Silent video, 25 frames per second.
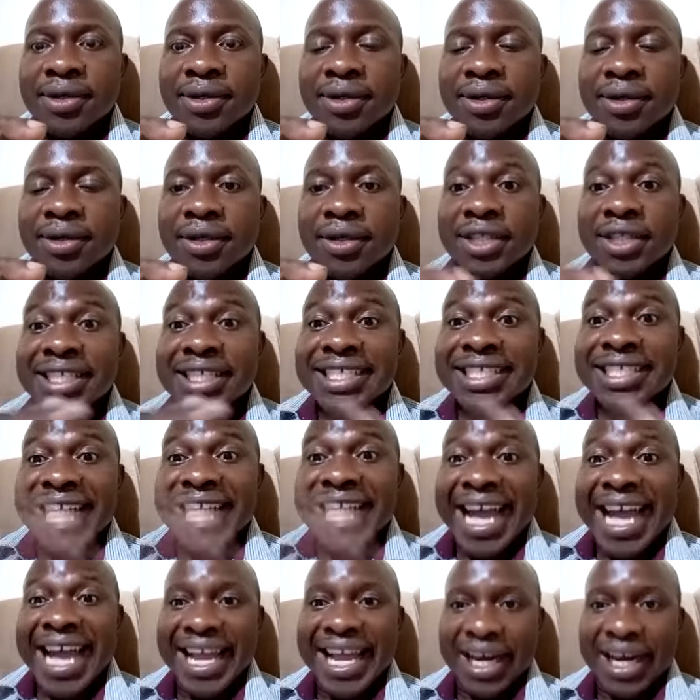the
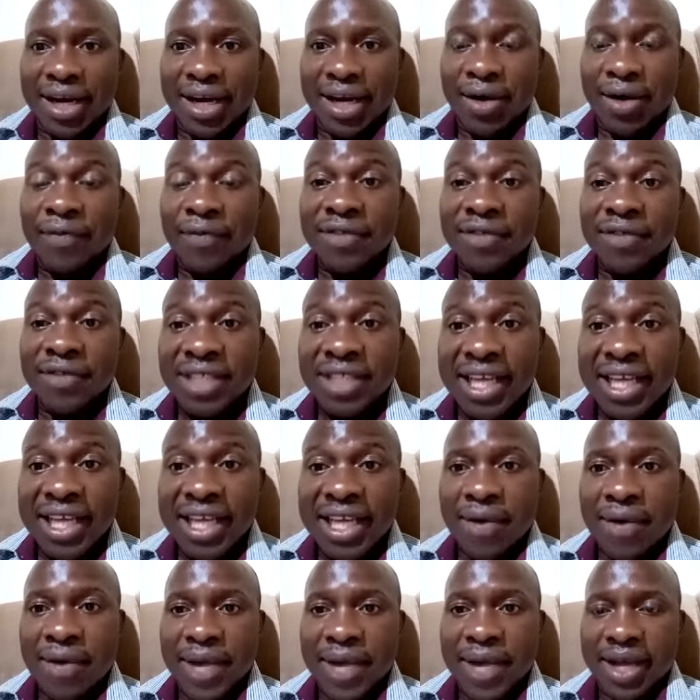style of staying
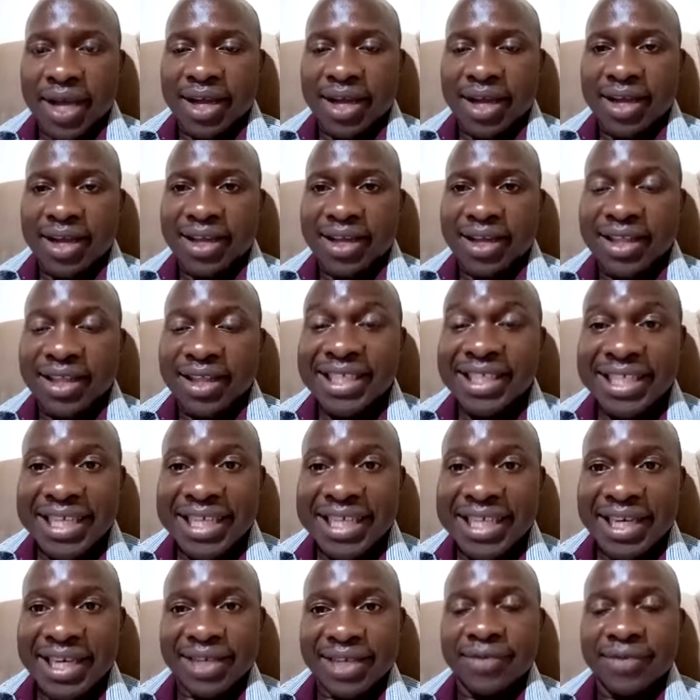awake, the
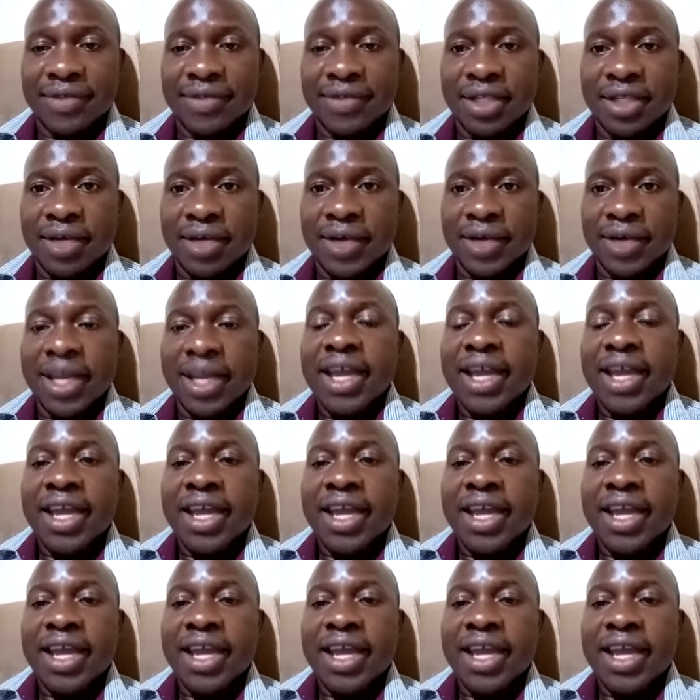secret of staying awake.